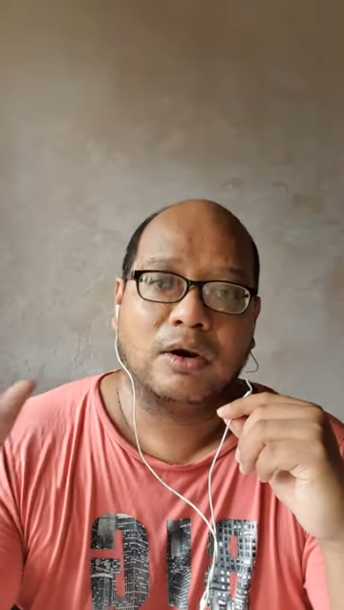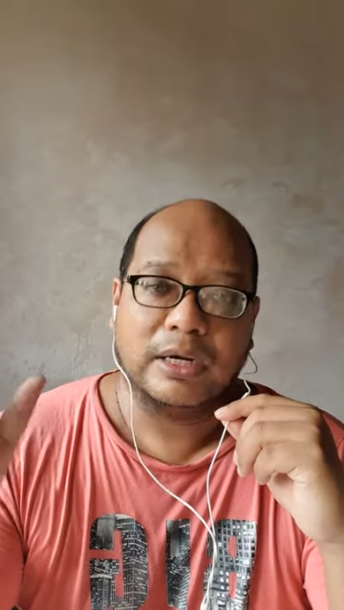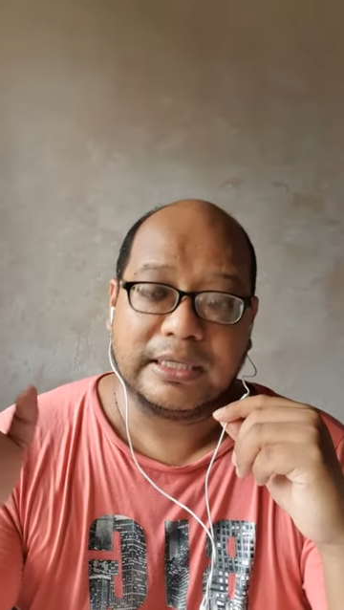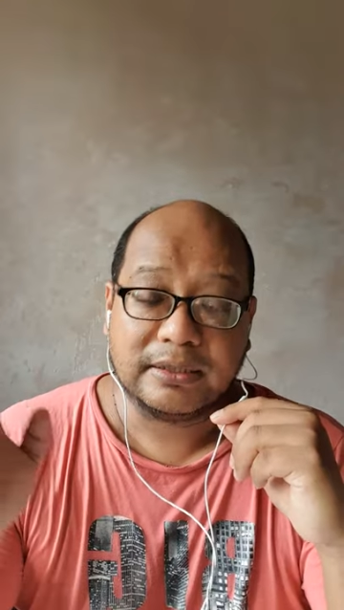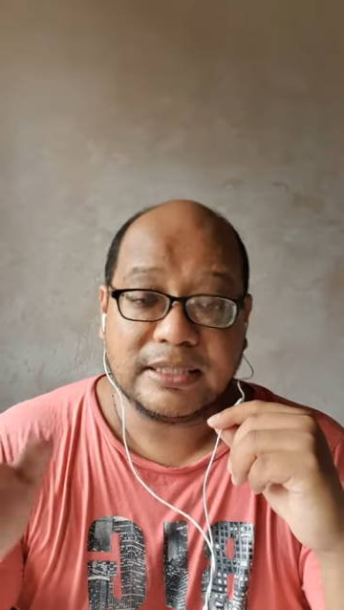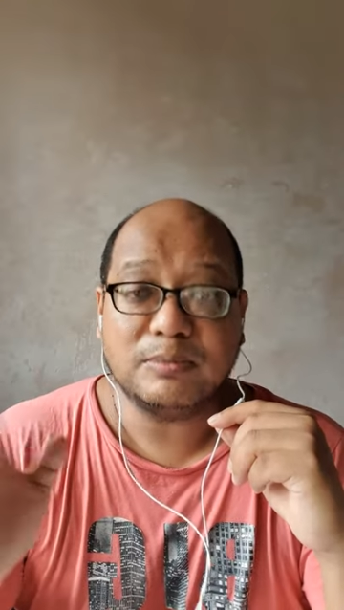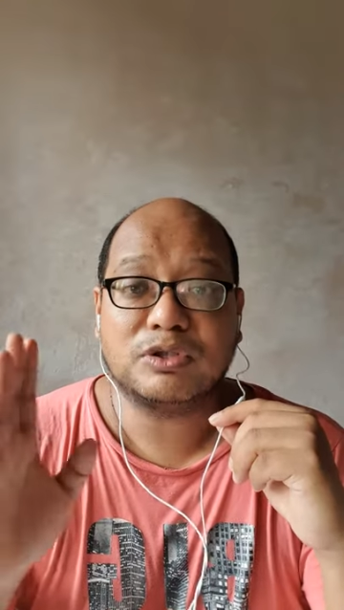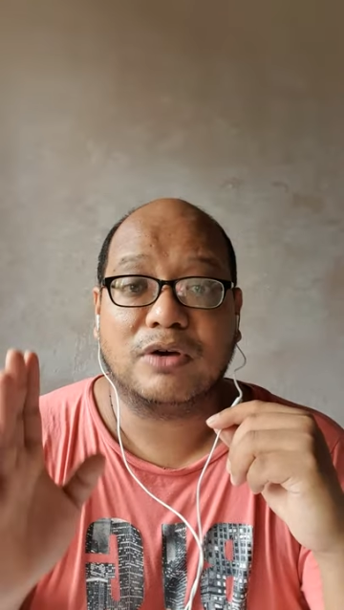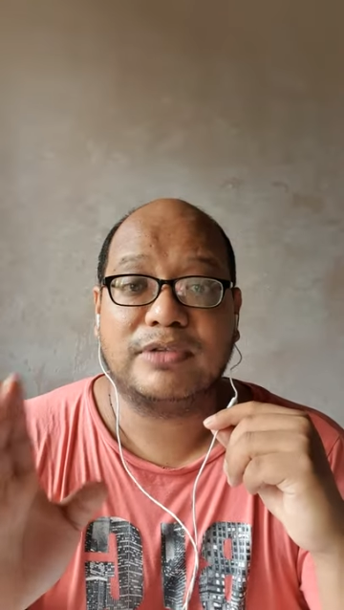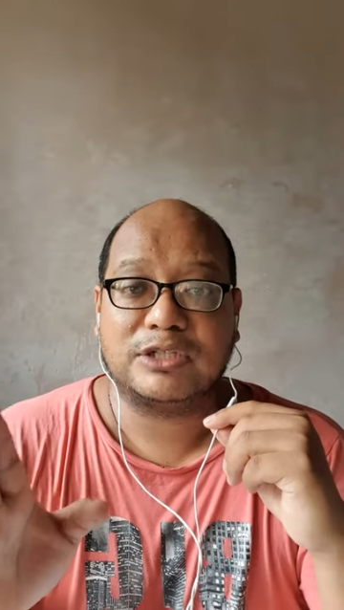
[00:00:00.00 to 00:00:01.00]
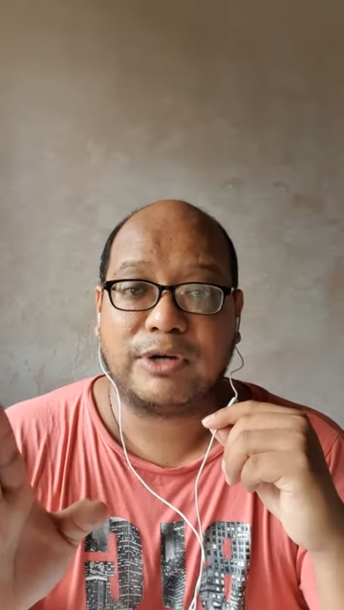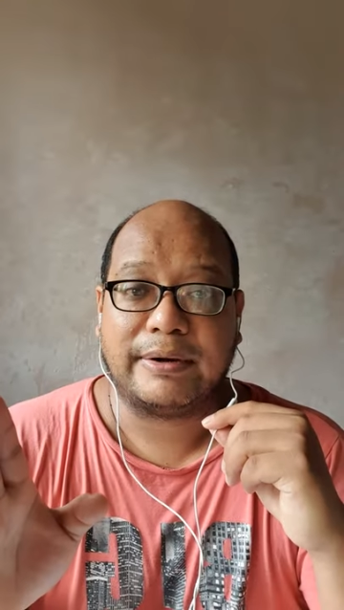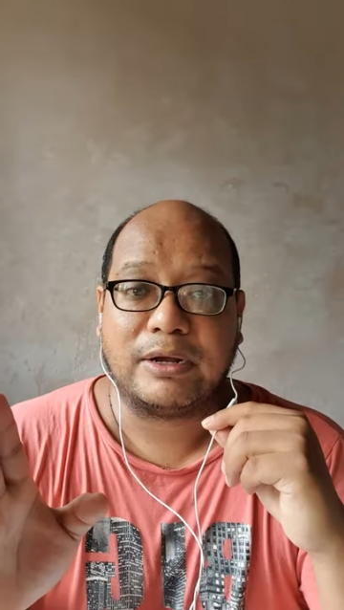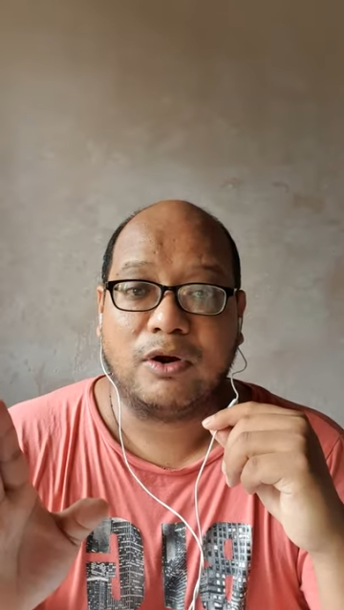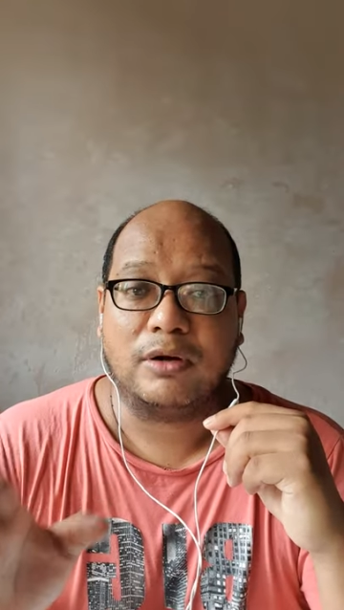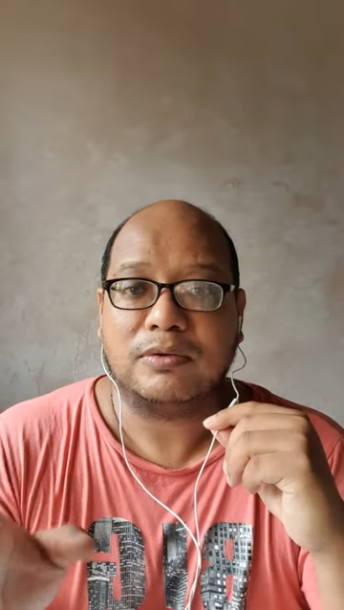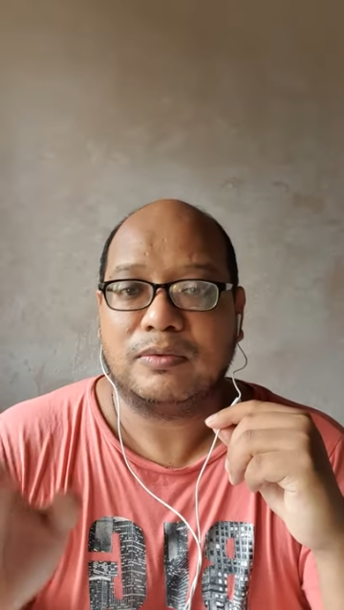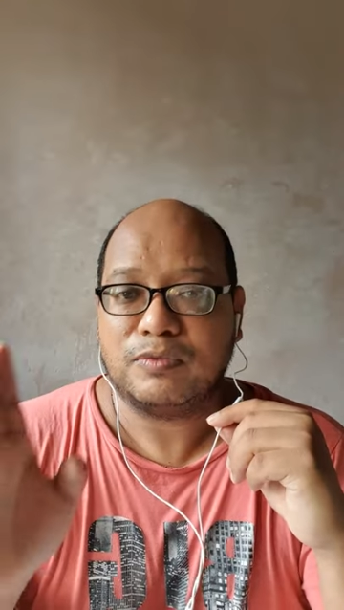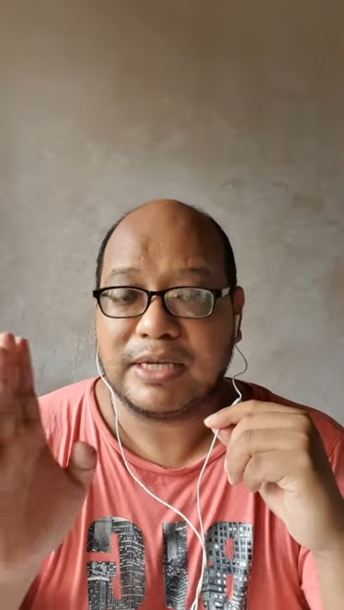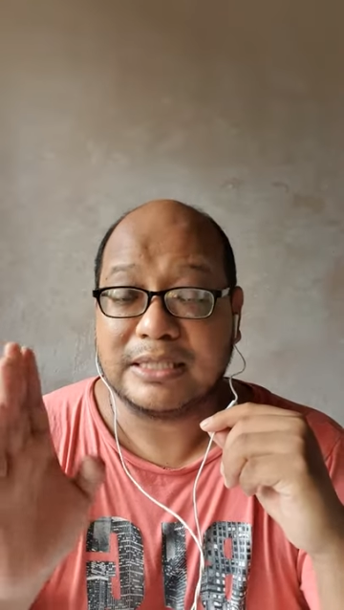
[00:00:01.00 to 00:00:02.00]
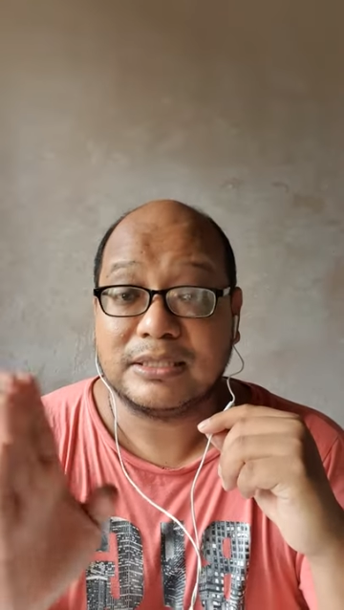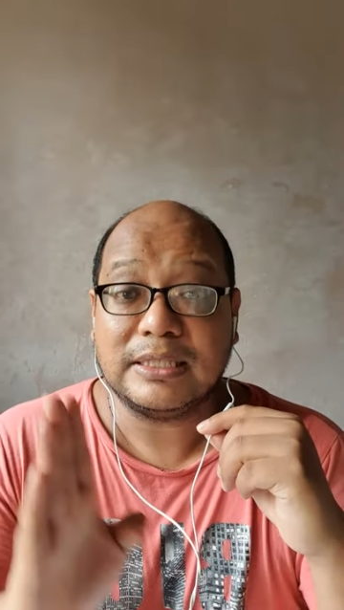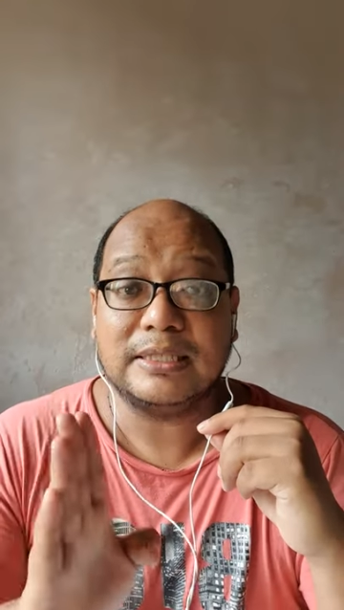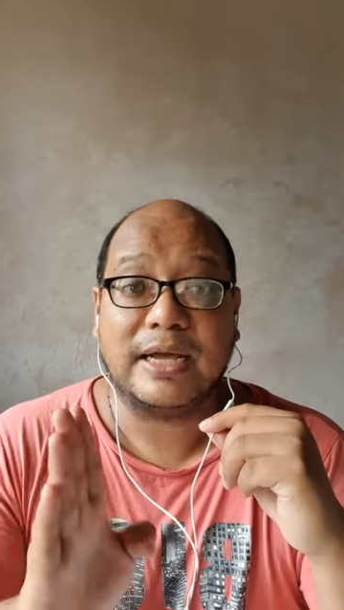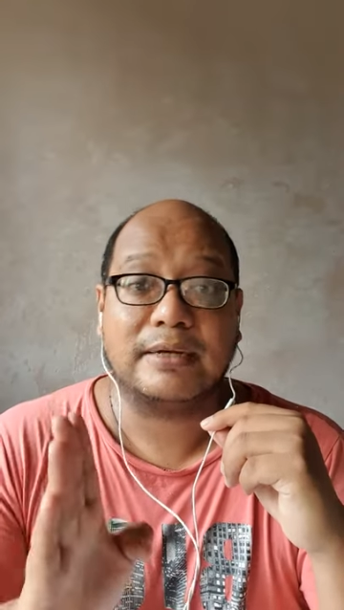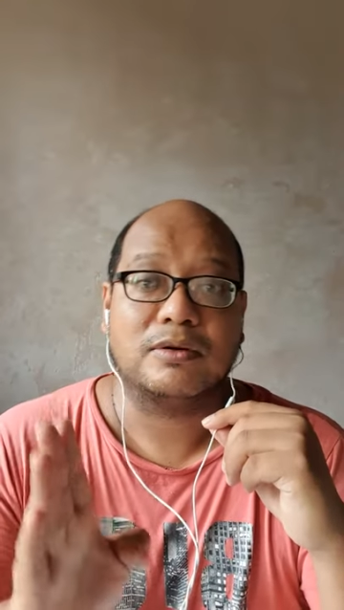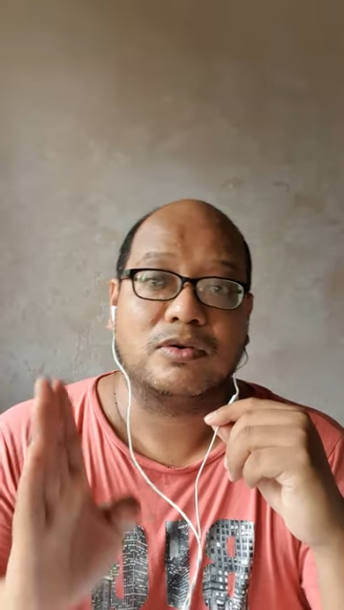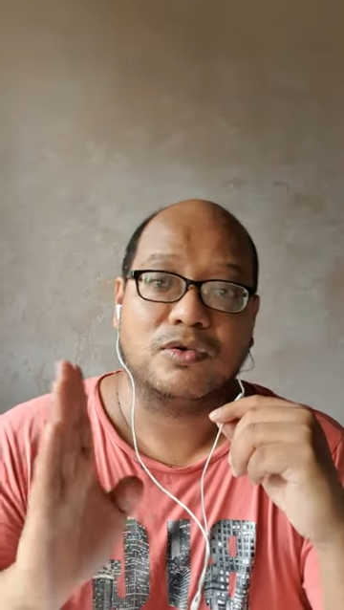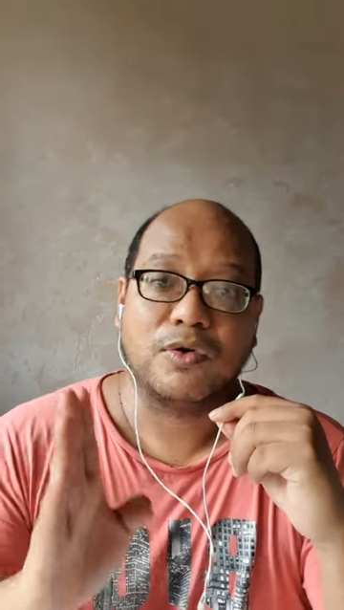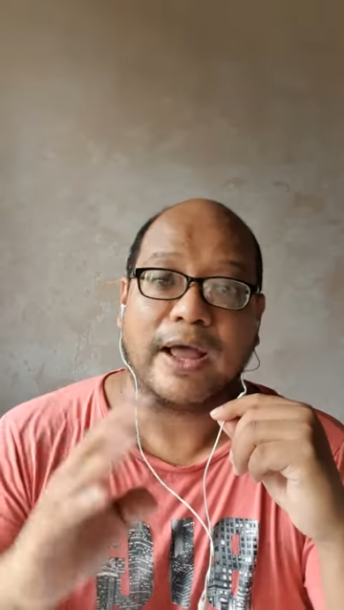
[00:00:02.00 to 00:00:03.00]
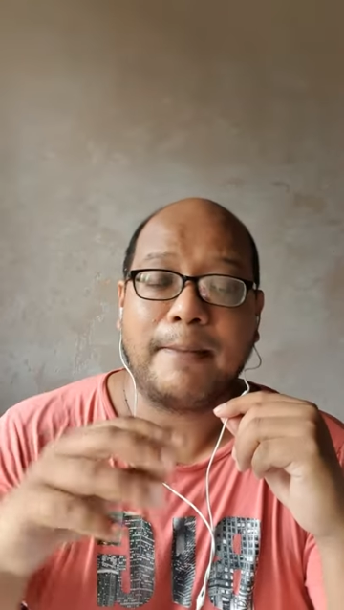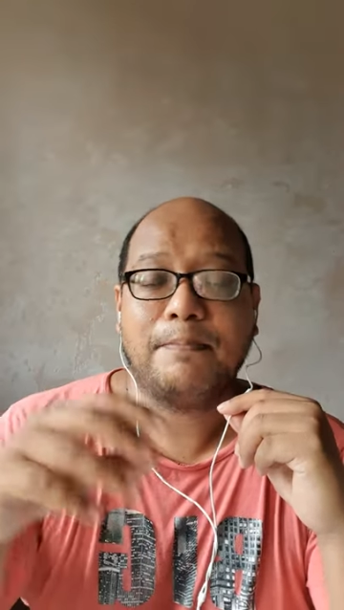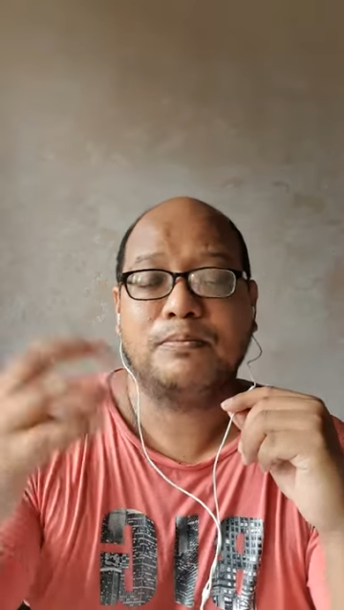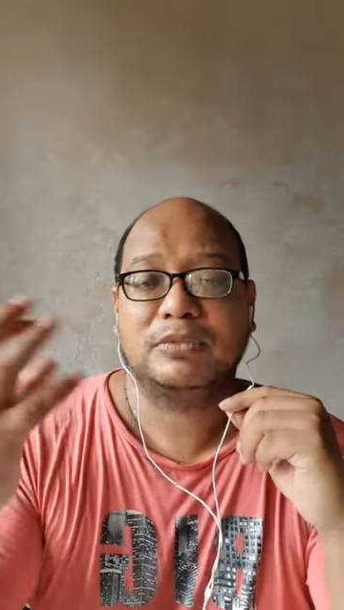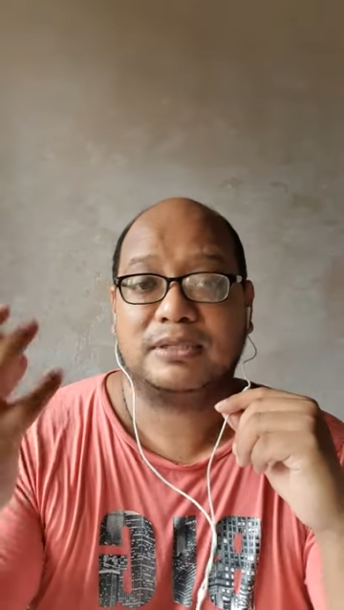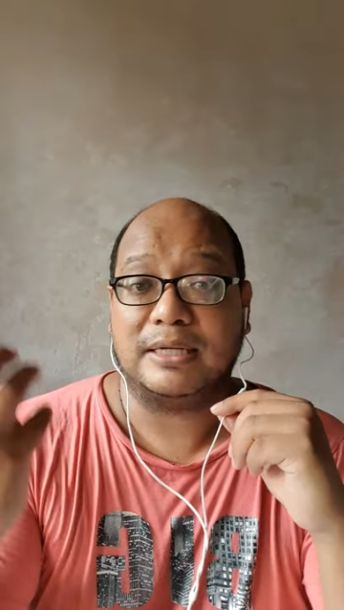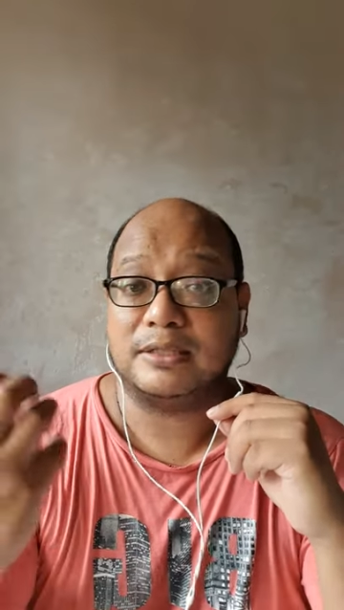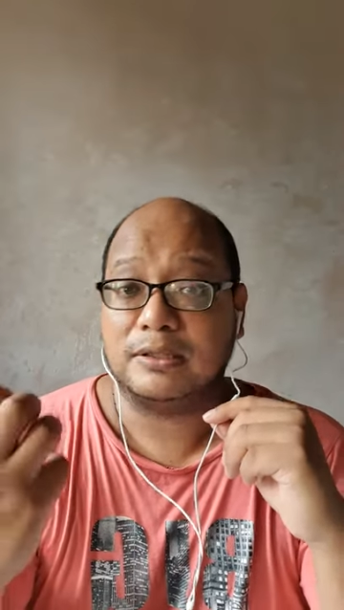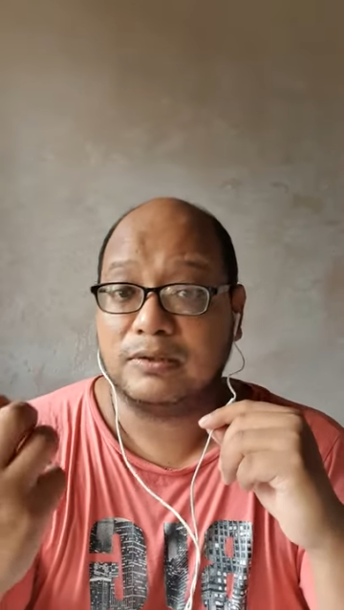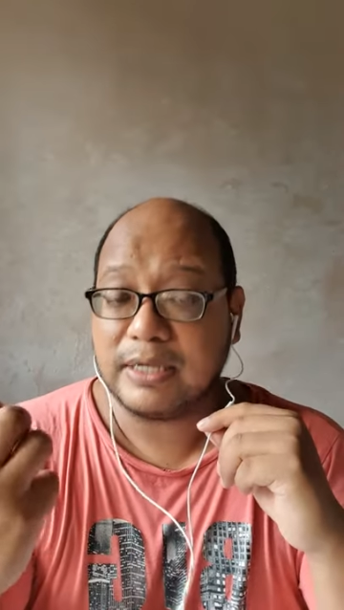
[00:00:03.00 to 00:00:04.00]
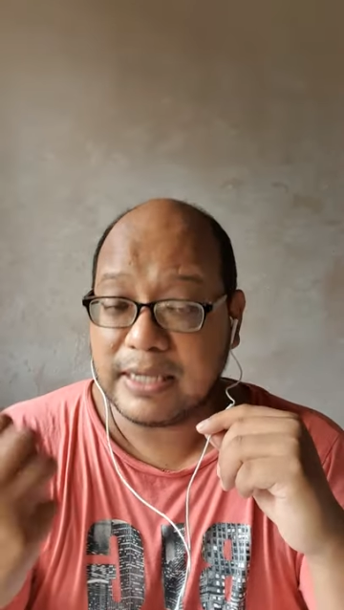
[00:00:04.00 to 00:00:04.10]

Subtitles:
In terms of their track record, we can see that Grab started